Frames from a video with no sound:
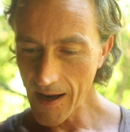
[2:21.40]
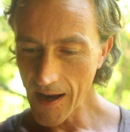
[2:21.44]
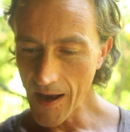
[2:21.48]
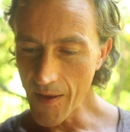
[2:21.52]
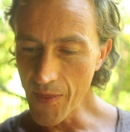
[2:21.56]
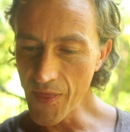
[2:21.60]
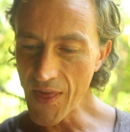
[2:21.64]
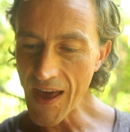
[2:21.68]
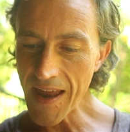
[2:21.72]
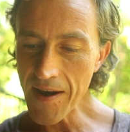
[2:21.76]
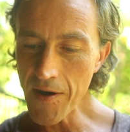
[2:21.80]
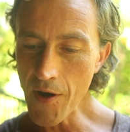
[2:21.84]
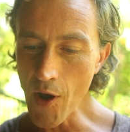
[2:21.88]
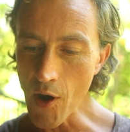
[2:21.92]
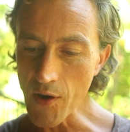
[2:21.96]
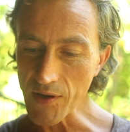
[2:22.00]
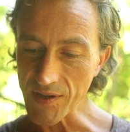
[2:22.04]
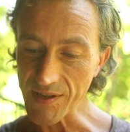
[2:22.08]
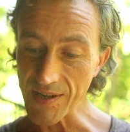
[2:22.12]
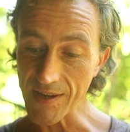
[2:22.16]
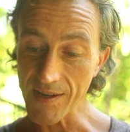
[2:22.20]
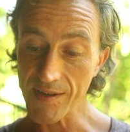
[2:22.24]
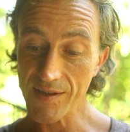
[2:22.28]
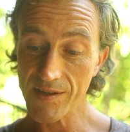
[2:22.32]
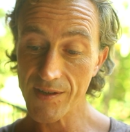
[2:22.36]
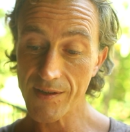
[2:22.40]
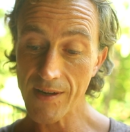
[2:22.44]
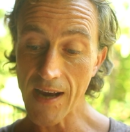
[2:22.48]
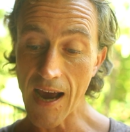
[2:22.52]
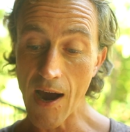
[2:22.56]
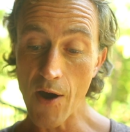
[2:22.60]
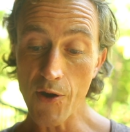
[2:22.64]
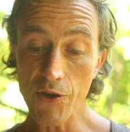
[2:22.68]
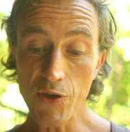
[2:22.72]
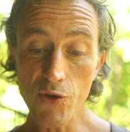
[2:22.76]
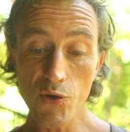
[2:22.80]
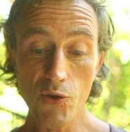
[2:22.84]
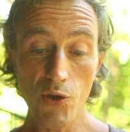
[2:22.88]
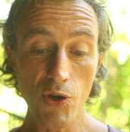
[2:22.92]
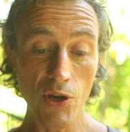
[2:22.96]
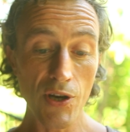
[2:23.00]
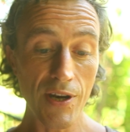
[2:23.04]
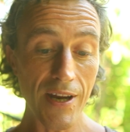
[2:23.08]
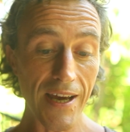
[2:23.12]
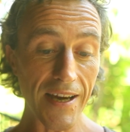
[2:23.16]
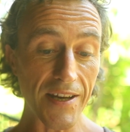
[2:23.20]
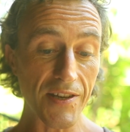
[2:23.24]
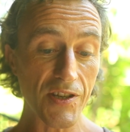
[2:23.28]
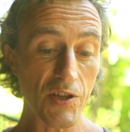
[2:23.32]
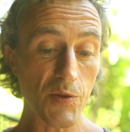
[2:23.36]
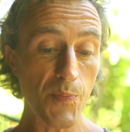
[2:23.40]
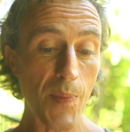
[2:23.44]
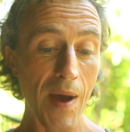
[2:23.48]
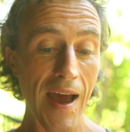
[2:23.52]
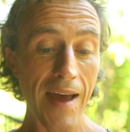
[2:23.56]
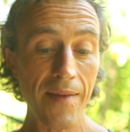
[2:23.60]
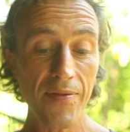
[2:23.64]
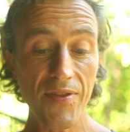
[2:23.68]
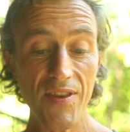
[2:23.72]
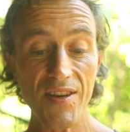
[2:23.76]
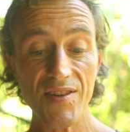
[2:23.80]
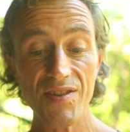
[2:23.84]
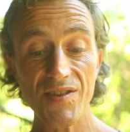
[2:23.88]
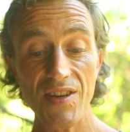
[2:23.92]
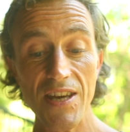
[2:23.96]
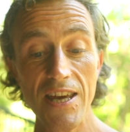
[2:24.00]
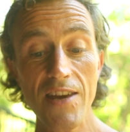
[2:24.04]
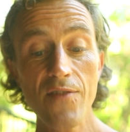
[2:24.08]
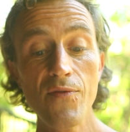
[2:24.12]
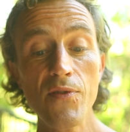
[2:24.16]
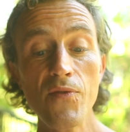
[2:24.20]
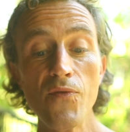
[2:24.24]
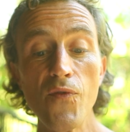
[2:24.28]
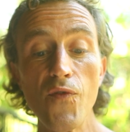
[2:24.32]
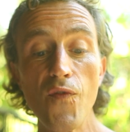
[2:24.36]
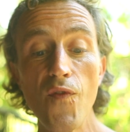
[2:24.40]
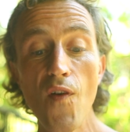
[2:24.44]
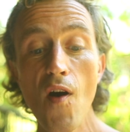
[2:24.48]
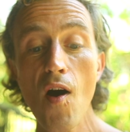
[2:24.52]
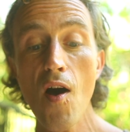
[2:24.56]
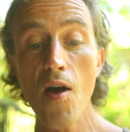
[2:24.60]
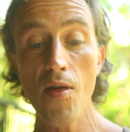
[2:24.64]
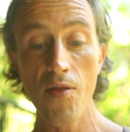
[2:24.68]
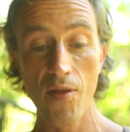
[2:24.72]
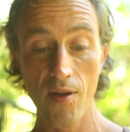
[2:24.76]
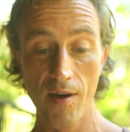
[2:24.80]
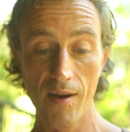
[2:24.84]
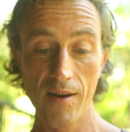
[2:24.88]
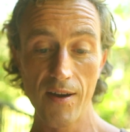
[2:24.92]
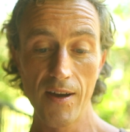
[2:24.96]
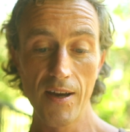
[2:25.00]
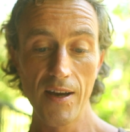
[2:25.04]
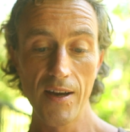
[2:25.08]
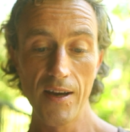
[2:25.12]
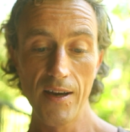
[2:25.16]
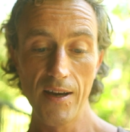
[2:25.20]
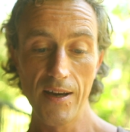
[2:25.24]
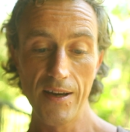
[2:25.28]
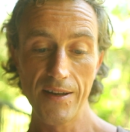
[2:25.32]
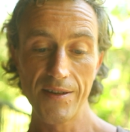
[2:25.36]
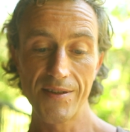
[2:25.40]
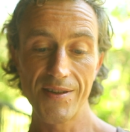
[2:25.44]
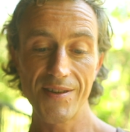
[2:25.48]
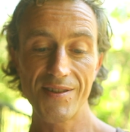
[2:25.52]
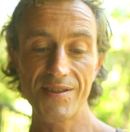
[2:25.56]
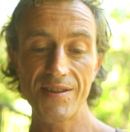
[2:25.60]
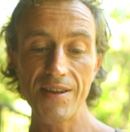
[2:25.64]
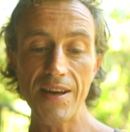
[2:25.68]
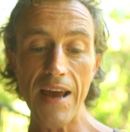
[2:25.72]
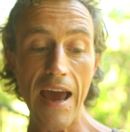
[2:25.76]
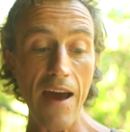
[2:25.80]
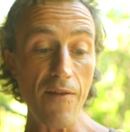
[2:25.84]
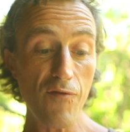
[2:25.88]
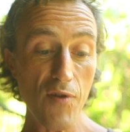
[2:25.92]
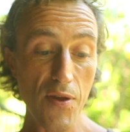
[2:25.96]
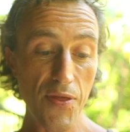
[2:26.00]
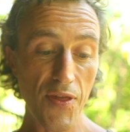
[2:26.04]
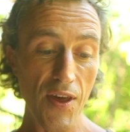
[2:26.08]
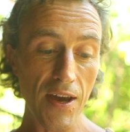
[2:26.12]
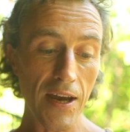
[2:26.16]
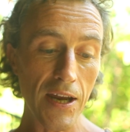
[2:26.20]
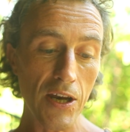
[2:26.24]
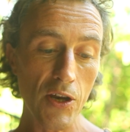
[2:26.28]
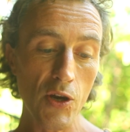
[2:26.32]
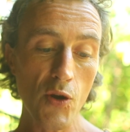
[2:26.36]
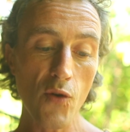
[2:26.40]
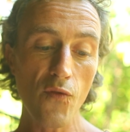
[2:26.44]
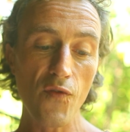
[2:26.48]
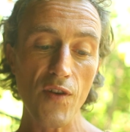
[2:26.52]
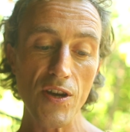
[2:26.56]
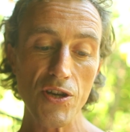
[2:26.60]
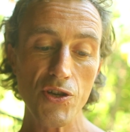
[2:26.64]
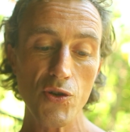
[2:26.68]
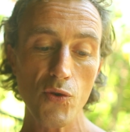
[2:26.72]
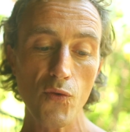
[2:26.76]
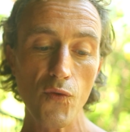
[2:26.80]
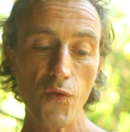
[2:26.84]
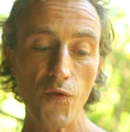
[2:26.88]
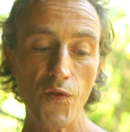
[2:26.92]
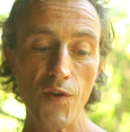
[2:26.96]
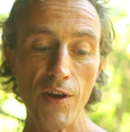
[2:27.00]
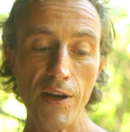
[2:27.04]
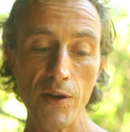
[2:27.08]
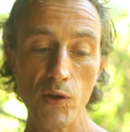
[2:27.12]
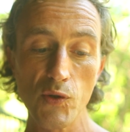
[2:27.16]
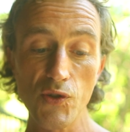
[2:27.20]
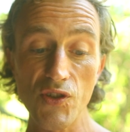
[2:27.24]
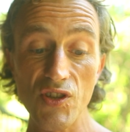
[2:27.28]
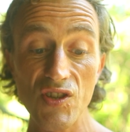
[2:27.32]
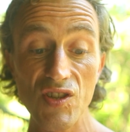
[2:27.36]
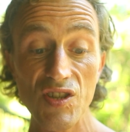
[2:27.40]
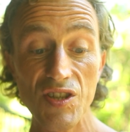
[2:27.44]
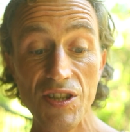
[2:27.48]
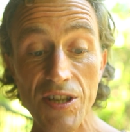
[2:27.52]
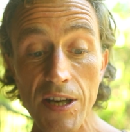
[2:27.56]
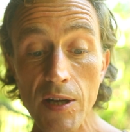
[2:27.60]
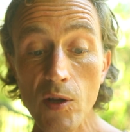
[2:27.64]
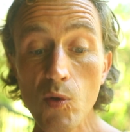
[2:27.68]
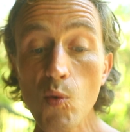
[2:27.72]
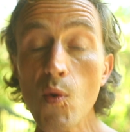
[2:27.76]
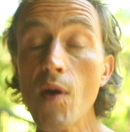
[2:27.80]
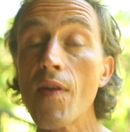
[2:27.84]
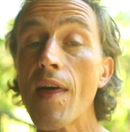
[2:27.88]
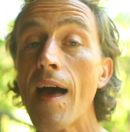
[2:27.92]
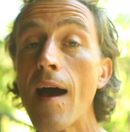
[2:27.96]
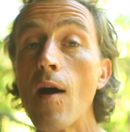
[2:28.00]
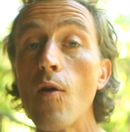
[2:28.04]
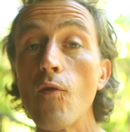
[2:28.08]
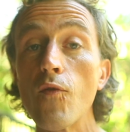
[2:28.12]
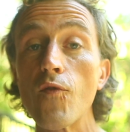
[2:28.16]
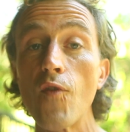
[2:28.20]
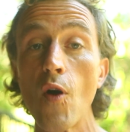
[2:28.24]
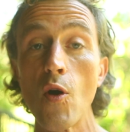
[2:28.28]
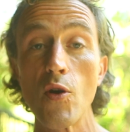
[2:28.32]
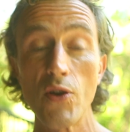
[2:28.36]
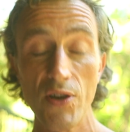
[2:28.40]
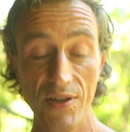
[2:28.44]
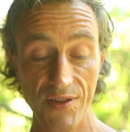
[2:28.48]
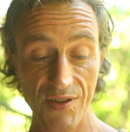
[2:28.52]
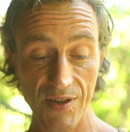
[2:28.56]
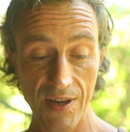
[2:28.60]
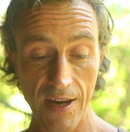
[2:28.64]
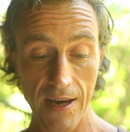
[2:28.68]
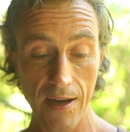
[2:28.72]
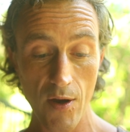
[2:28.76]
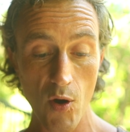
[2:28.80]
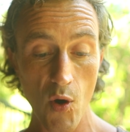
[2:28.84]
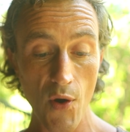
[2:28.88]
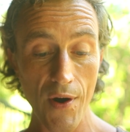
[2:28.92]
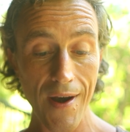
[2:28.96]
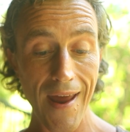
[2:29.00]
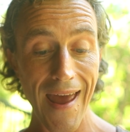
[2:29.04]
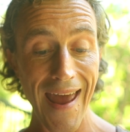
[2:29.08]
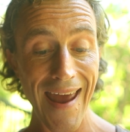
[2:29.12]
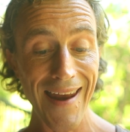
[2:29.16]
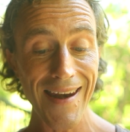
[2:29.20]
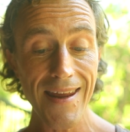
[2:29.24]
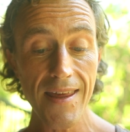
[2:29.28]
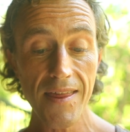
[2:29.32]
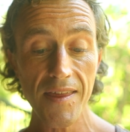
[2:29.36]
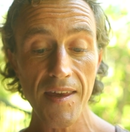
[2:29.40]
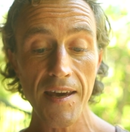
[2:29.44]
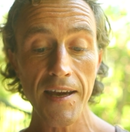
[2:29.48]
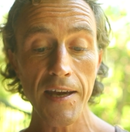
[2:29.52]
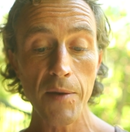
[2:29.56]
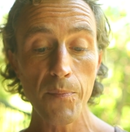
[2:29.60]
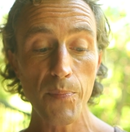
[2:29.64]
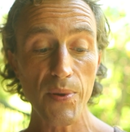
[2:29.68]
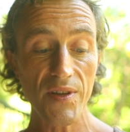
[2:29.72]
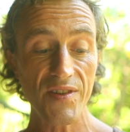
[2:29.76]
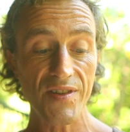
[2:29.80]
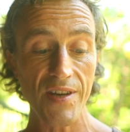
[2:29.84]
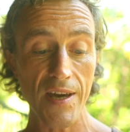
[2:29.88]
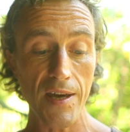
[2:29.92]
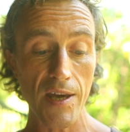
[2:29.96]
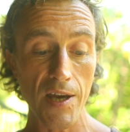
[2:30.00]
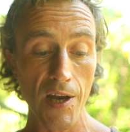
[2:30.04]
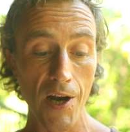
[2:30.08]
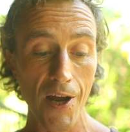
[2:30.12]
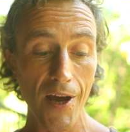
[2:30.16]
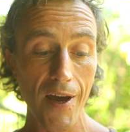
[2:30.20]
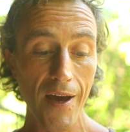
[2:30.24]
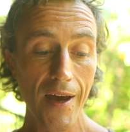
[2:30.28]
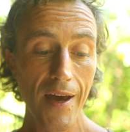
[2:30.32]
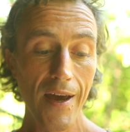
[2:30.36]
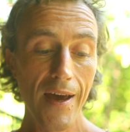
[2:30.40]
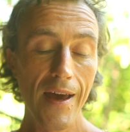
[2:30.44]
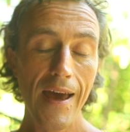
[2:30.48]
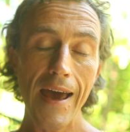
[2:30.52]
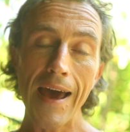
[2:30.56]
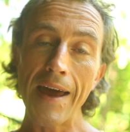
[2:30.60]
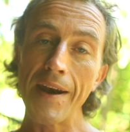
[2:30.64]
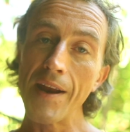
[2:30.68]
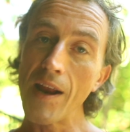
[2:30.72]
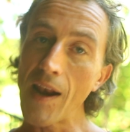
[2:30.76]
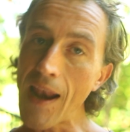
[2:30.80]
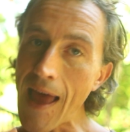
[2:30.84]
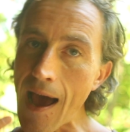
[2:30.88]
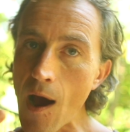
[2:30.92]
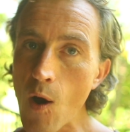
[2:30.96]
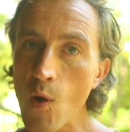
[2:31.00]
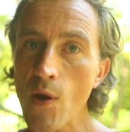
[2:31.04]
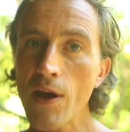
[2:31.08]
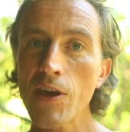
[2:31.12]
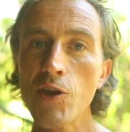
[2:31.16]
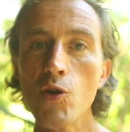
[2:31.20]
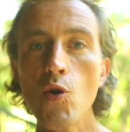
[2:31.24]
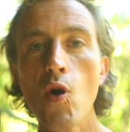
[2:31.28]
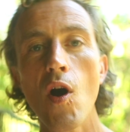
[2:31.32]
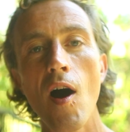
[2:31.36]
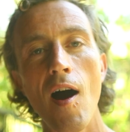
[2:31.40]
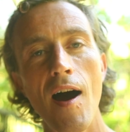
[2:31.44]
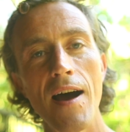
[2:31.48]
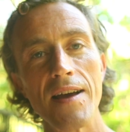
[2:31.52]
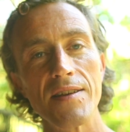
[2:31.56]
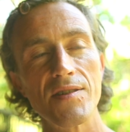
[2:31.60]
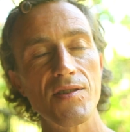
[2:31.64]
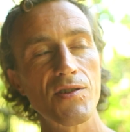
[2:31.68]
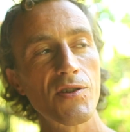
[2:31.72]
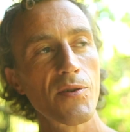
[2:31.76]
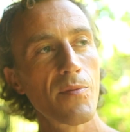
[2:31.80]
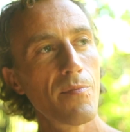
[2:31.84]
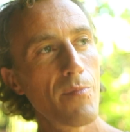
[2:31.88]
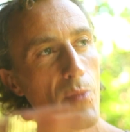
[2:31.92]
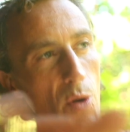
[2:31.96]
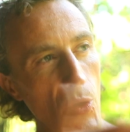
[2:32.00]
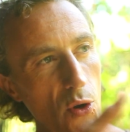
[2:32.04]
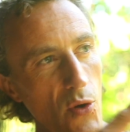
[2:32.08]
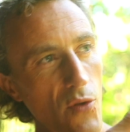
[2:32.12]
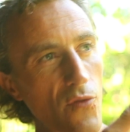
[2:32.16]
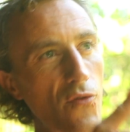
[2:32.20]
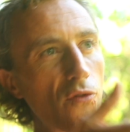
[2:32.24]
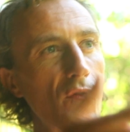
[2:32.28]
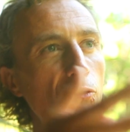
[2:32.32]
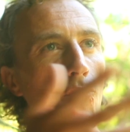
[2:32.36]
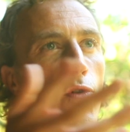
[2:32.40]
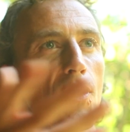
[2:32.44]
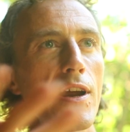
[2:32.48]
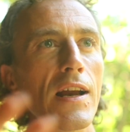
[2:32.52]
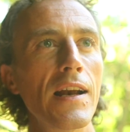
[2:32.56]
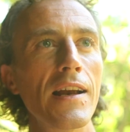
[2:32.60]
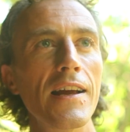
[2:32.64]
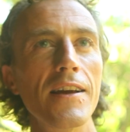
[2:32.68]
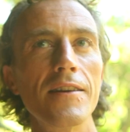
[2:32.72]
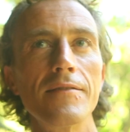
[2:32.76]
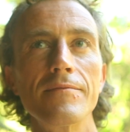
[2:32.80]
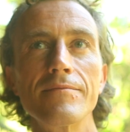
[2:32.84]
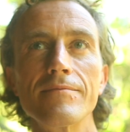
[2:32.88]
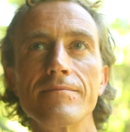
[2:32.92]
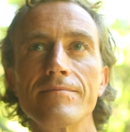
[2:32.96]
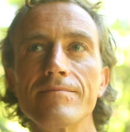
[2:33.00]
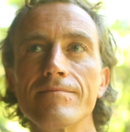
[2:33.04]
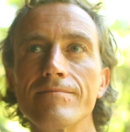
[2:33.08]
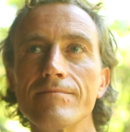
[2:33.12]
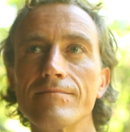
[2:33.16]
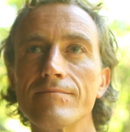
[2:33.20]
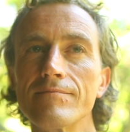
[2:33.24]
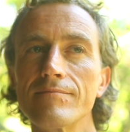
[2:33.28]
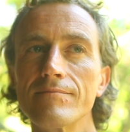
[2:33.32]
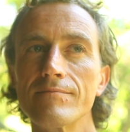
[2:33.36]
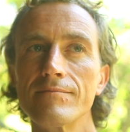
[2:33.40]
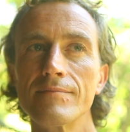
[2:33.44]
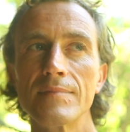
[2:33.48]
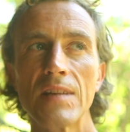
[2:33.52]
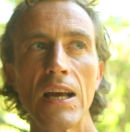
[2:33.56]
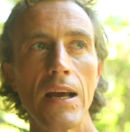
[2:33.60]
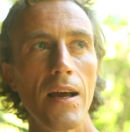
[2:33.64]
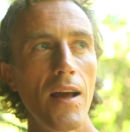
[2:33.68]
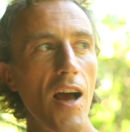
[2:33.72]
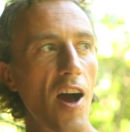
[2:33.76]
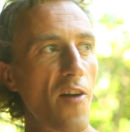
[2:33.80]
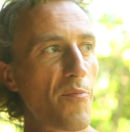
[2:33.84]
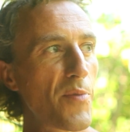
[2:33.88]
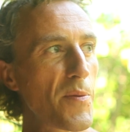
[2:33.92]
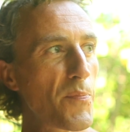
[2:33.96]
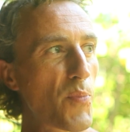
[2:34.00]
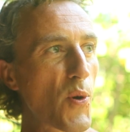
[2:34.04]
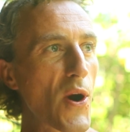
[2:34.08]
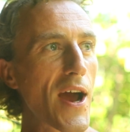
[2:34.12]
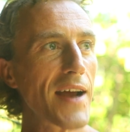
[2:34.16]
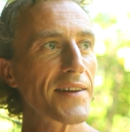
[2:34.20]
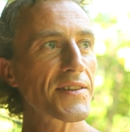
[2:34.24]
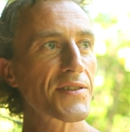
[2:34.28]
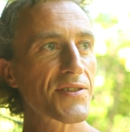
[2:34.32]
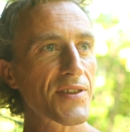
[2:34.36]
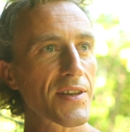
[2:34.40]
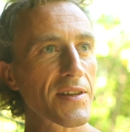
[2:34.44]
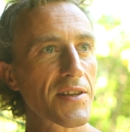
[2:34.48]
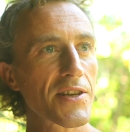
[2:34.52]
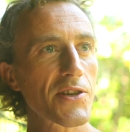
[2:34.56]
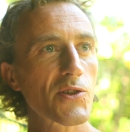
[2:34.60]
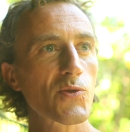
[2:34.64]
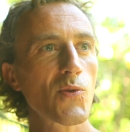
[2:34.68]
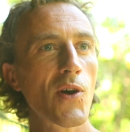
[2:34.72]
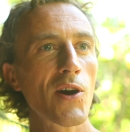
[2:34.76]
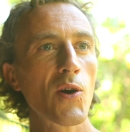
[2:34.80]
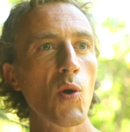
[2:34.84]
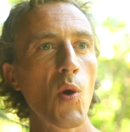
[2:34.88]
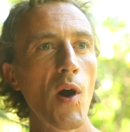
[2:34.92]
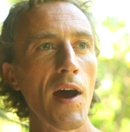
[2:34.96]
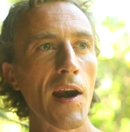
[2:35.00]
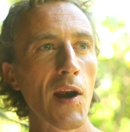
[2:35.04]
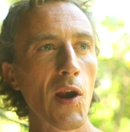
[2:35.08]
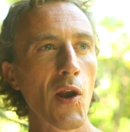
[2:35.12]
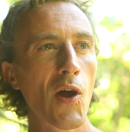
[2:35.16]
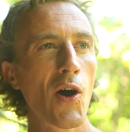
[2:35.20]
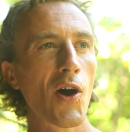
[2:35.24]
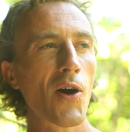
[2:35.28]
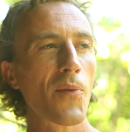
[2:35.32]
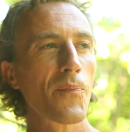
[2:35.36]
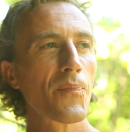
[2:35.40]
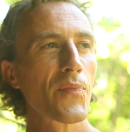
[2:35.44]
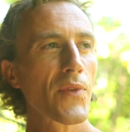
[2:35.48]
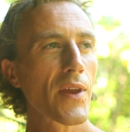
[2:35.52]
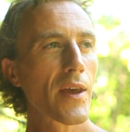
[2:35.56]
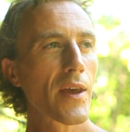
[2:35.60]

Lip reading: And then notice how you can expand this even further to see everything in your visual field, still without focusing on anything in particular and allowing your eyes to move freely. I've been practicing this one quite a lot.